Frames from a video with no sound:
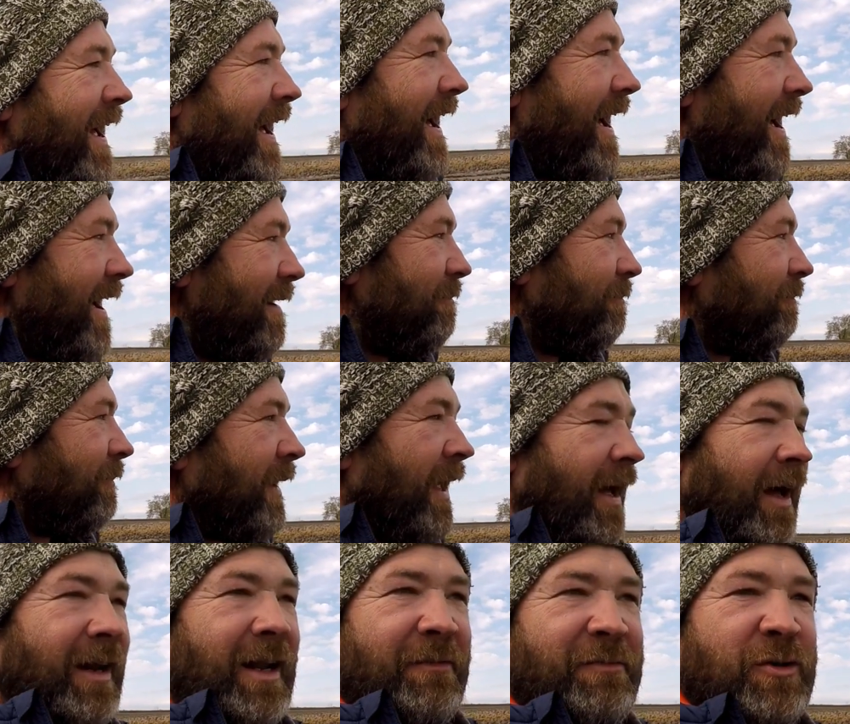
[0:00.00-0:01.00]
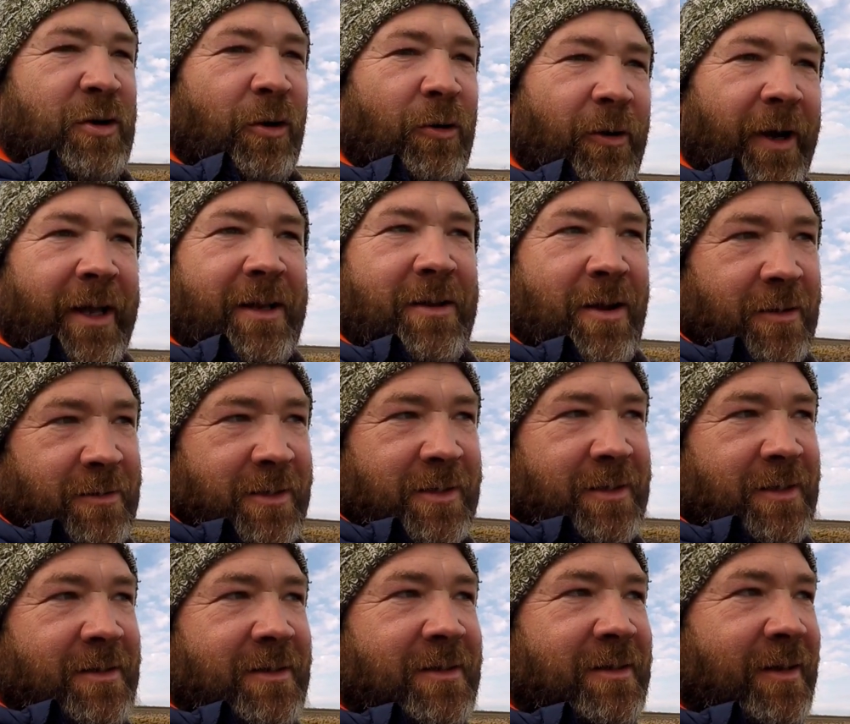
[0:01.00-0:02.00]
I love talking
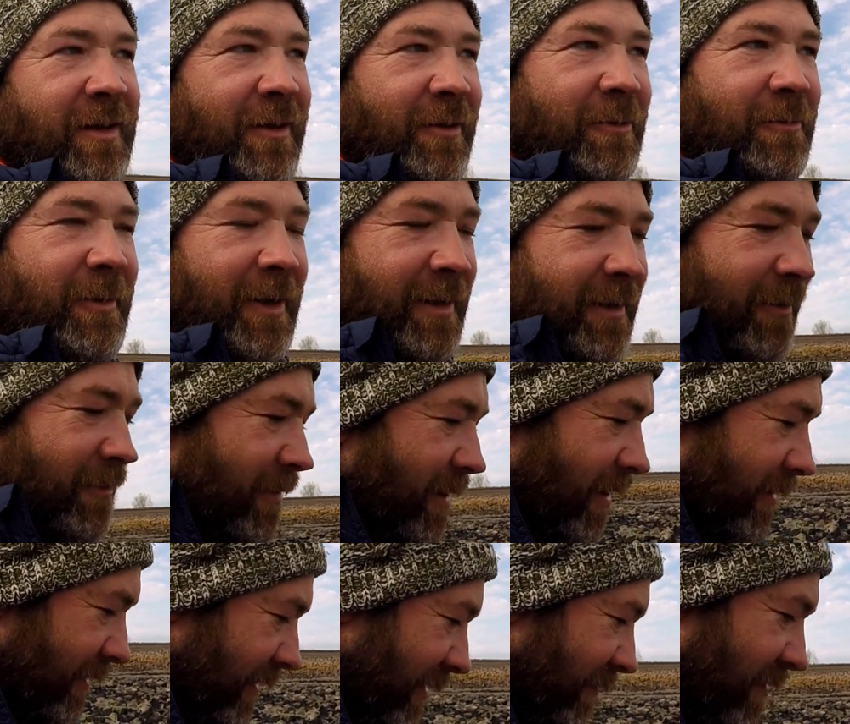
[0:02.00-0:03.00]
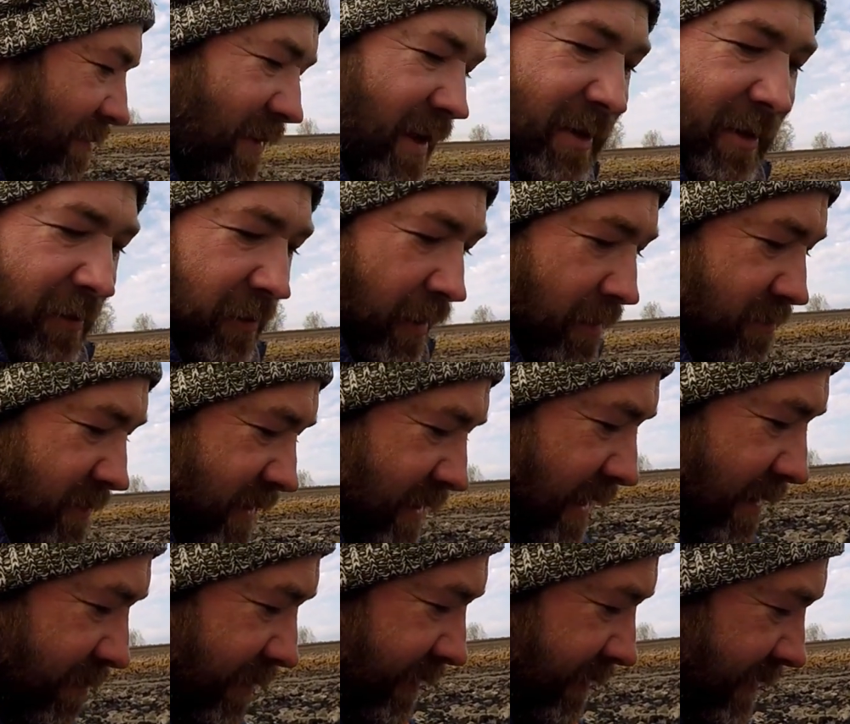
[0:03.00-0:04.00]
nonsense to you and you lot giving me the thumbs
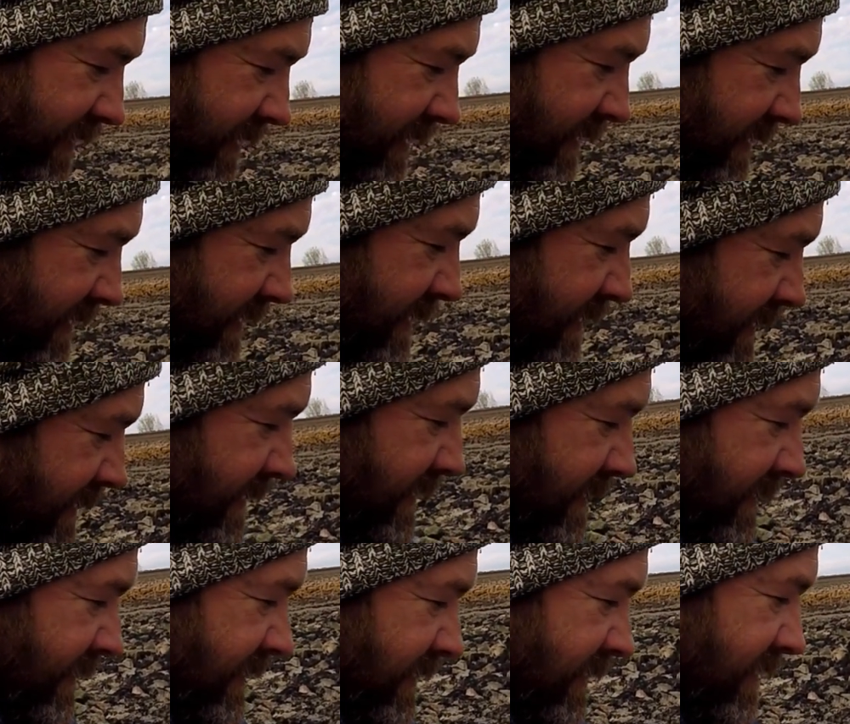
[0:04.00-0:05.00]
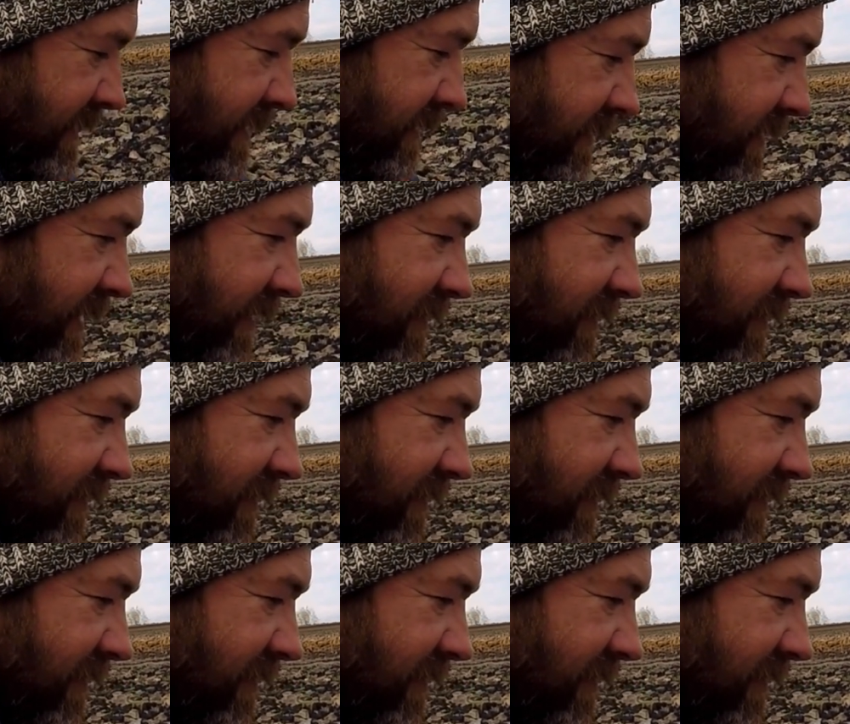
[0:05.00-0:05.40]
up. Just